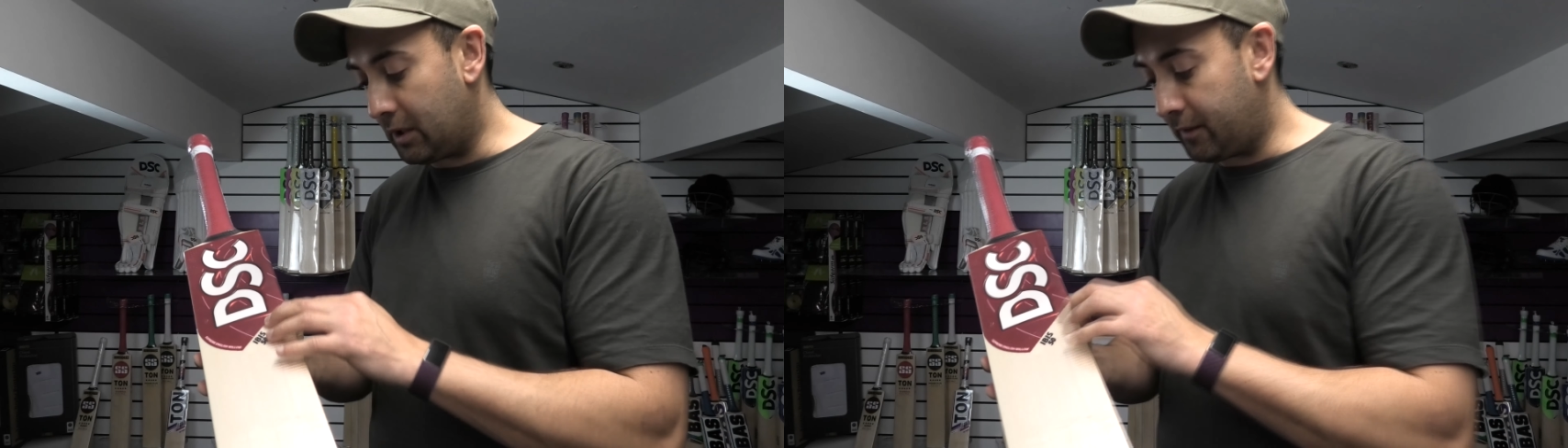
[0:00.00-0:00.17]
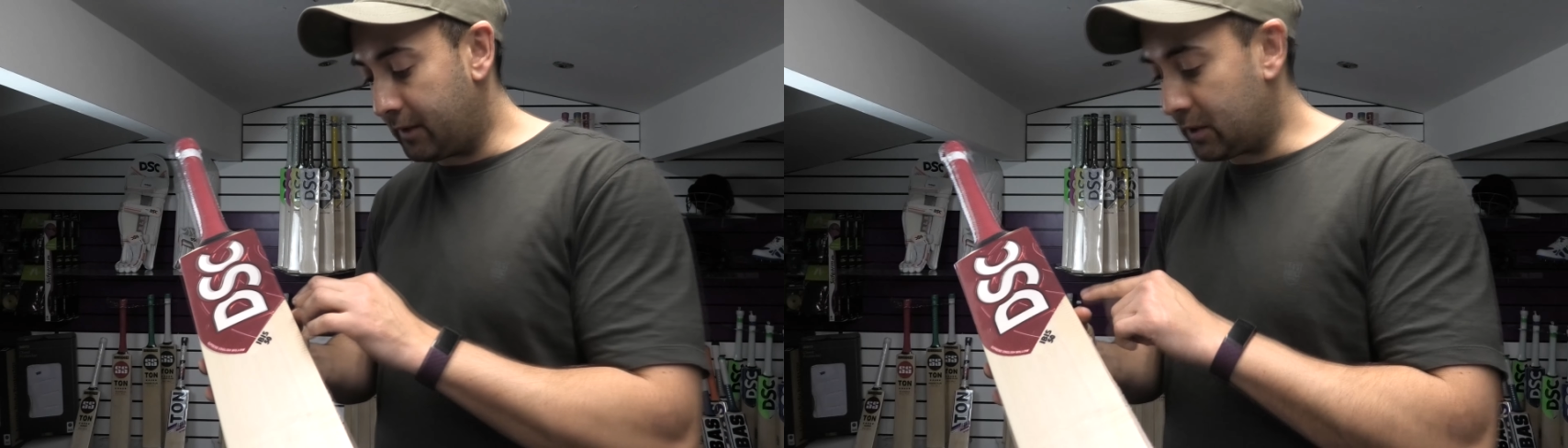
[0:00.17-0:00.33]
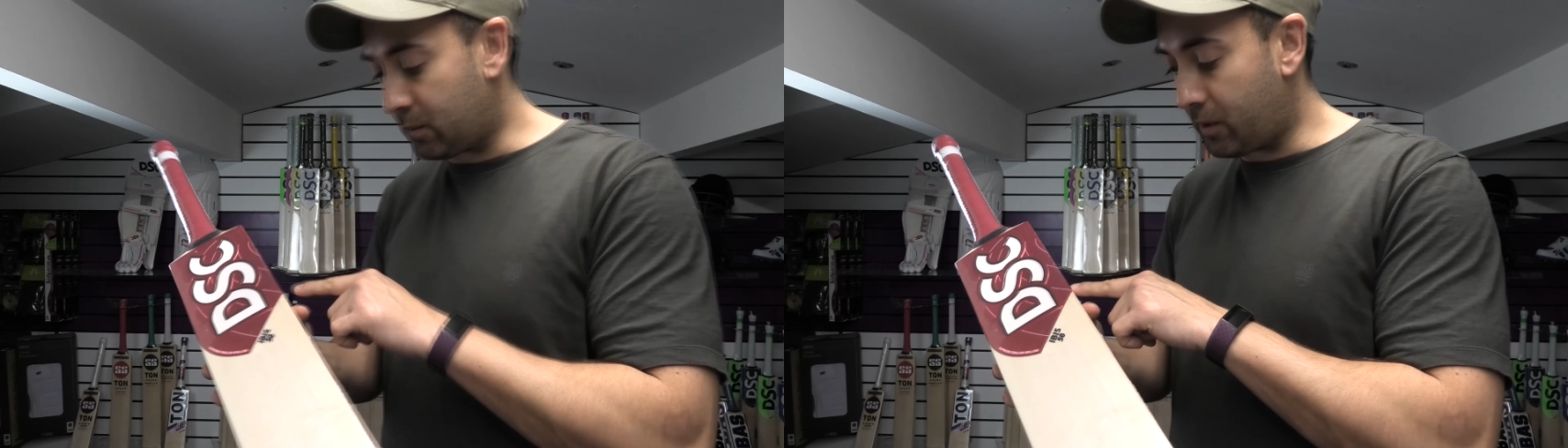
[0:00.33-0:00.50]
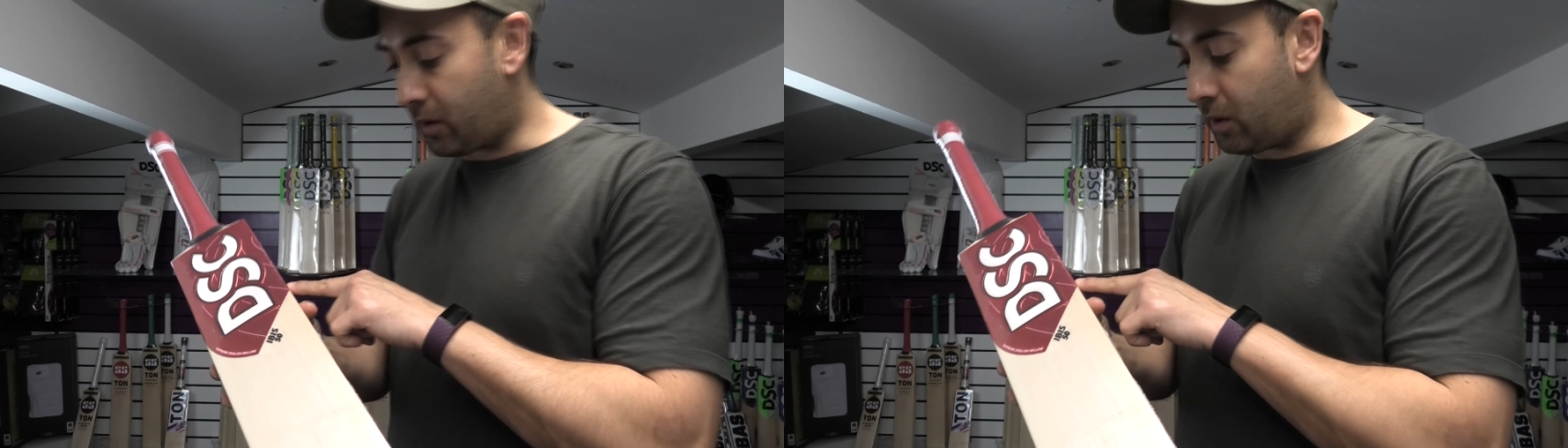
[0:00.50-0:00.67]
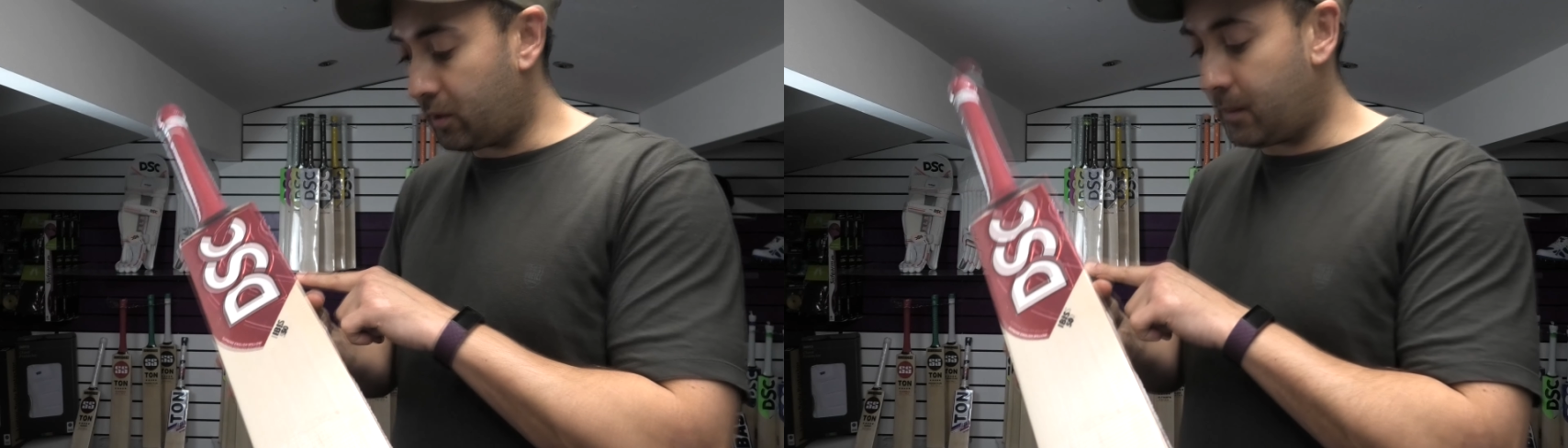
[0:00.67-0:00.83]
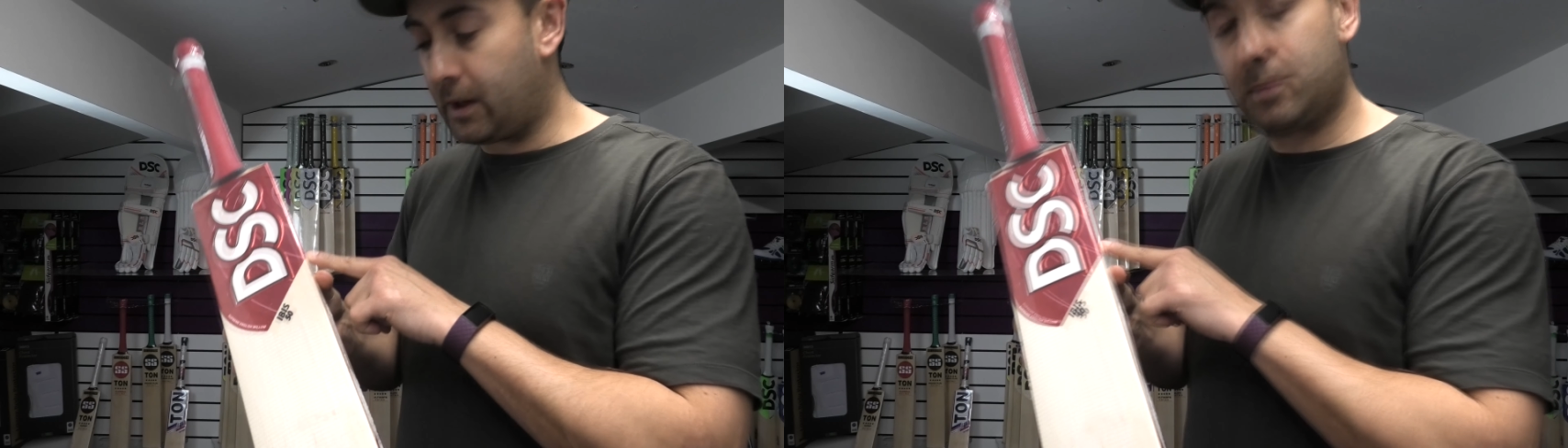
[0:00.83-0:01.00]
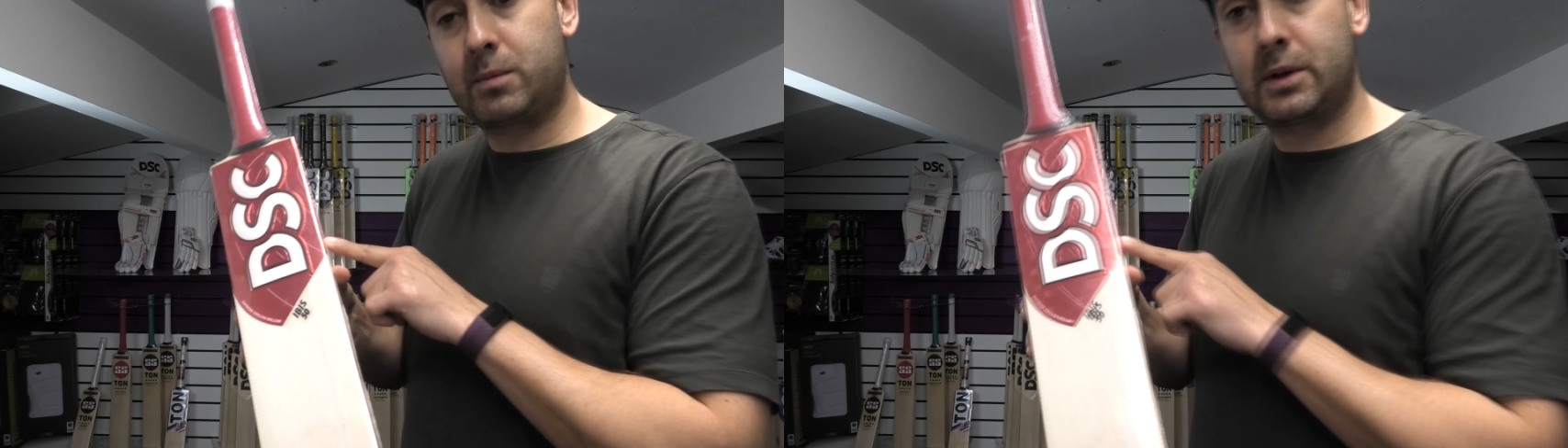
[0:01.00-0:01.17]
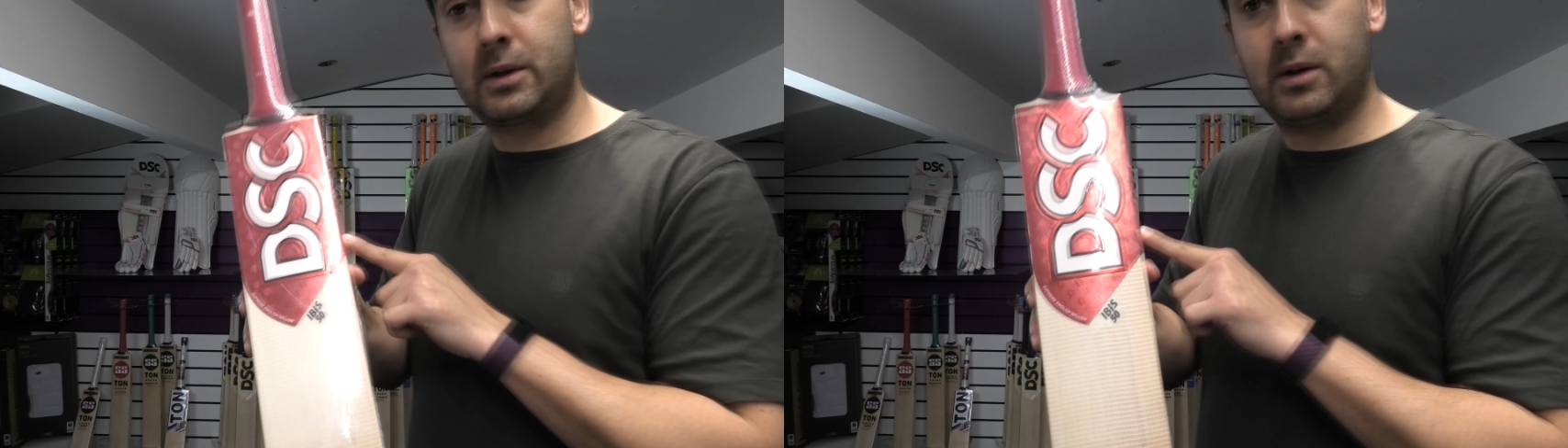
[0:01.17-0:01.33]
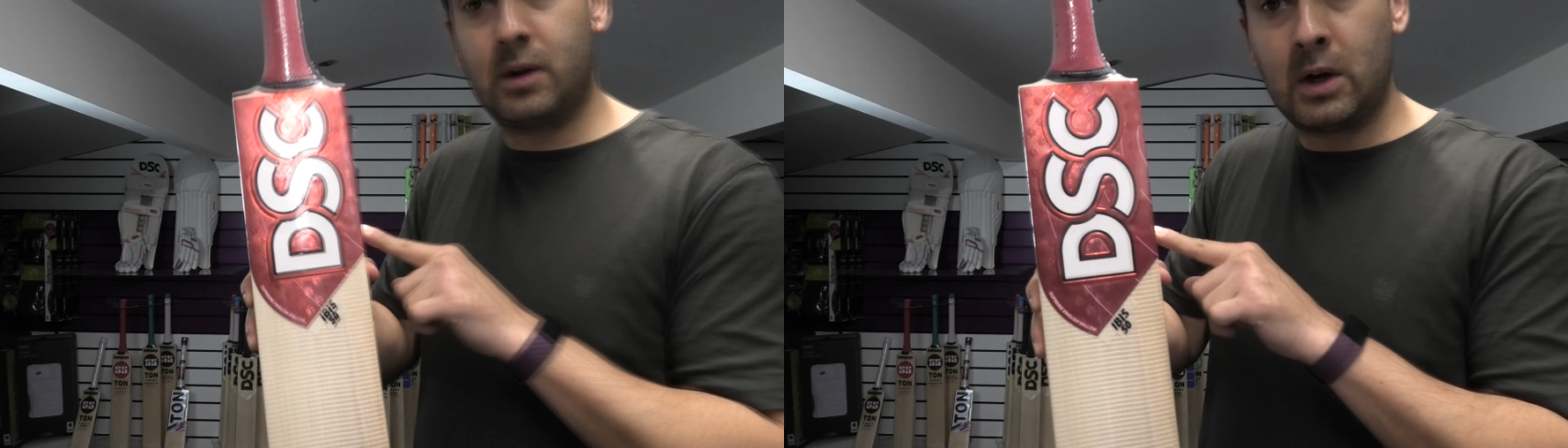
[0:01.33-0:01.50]
on this one all the way up
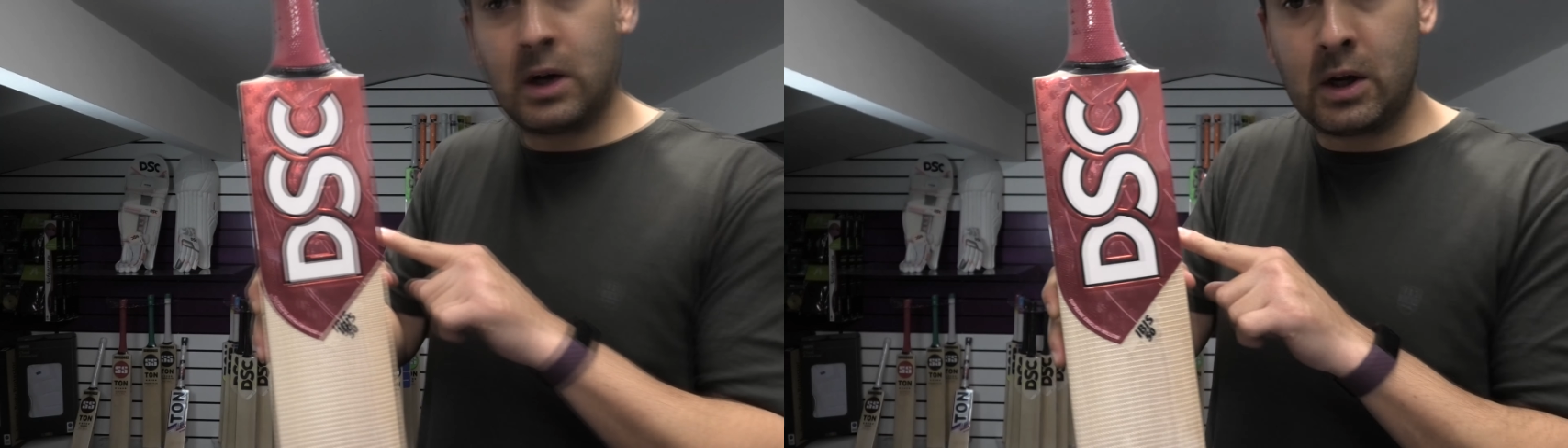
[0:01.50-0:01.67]
to